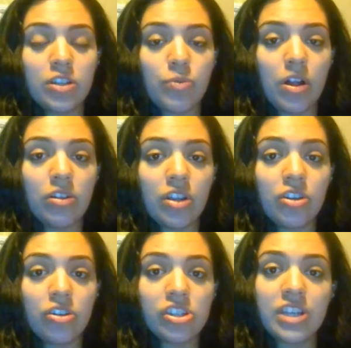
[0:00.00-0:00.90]
as well as
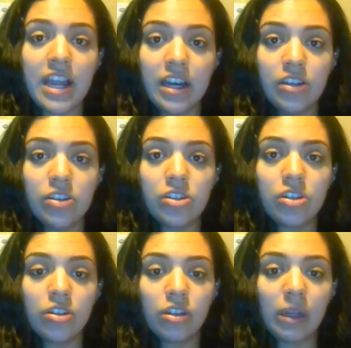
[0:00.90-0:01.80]

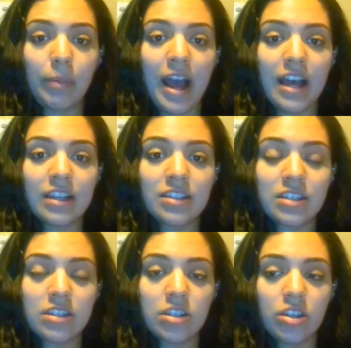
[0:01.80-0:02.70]
understand their
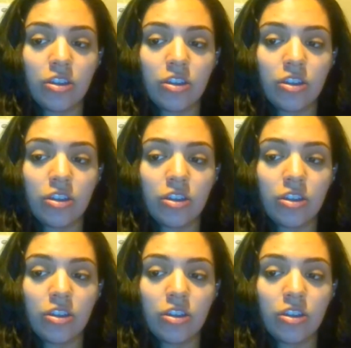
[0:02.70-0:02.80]
past,